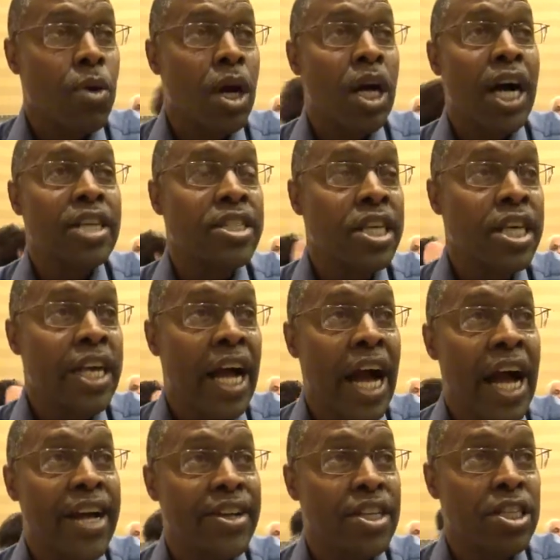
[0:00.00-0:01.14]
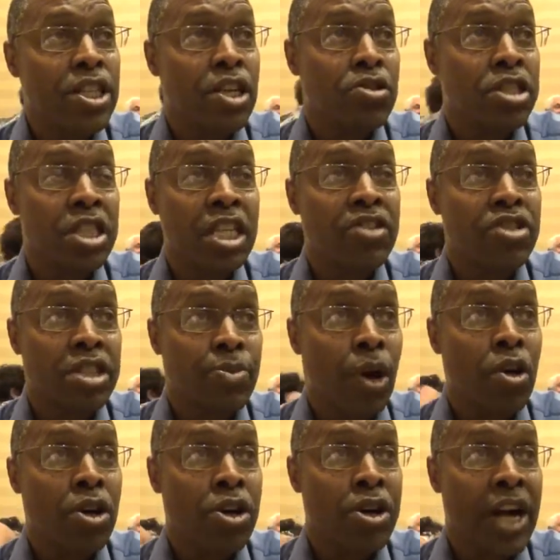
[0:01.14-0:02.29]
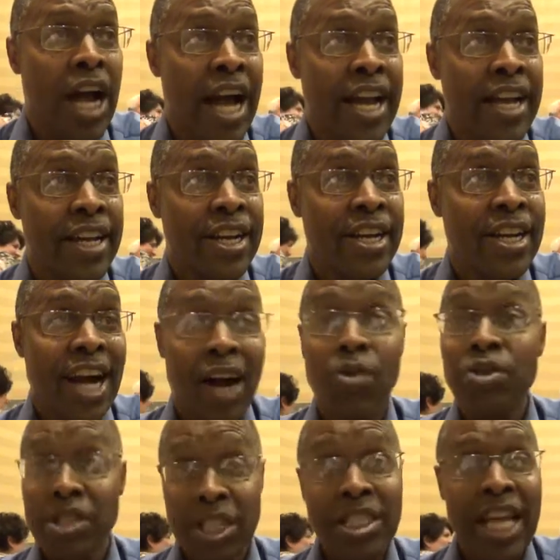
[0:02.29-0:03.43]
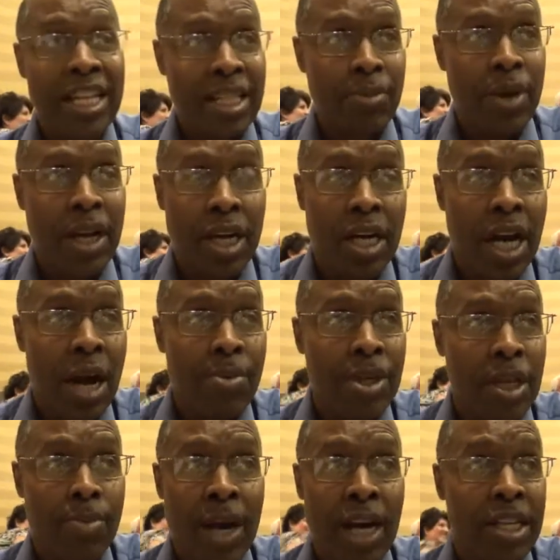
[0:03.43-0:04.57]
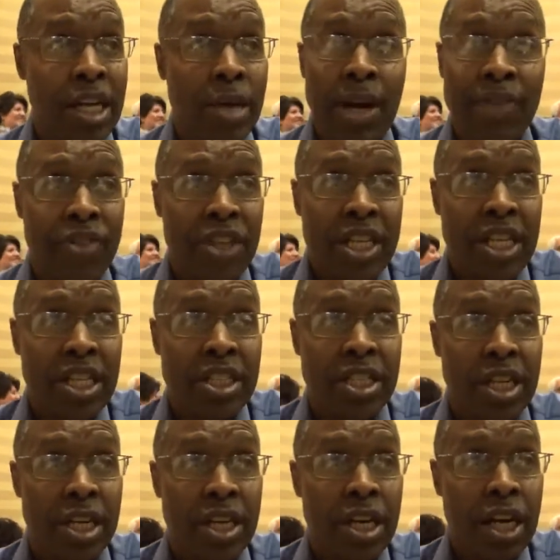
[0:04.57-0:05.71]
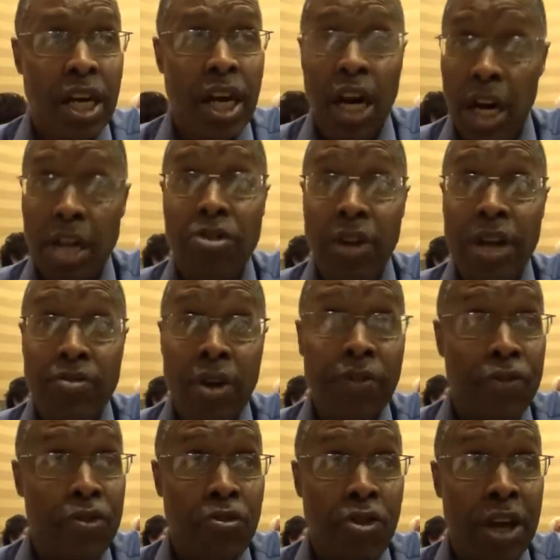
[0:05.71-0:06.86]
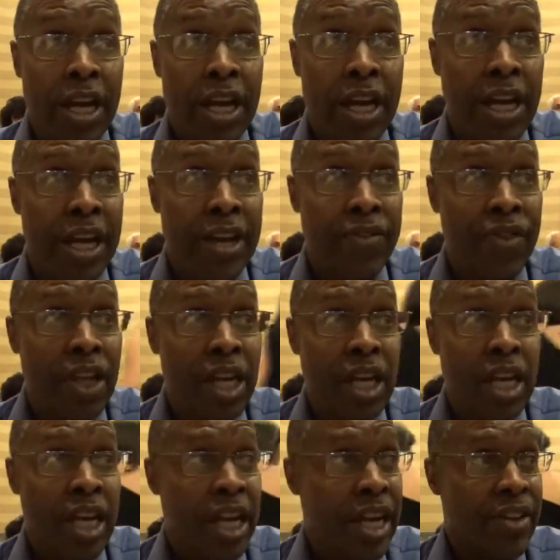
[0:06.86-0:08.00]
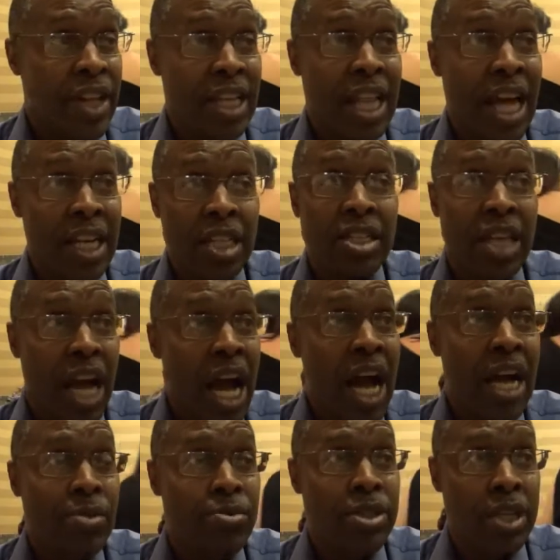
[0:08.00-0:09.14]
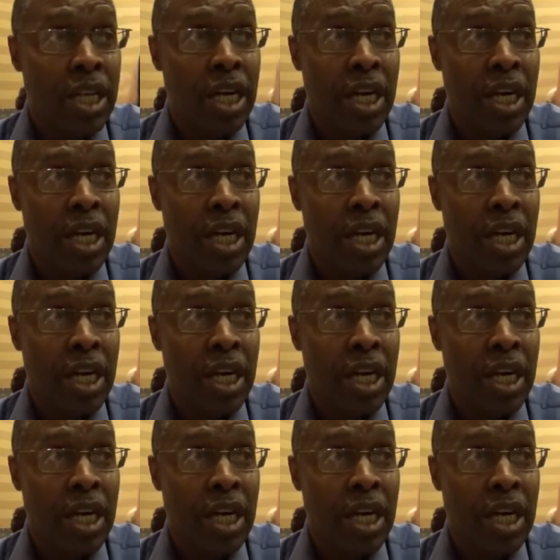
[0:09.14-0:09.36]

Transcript: Well, I tell you, Steve Smolger, I would just like to make a comment about him. I think he's a great referee, and a lot of times,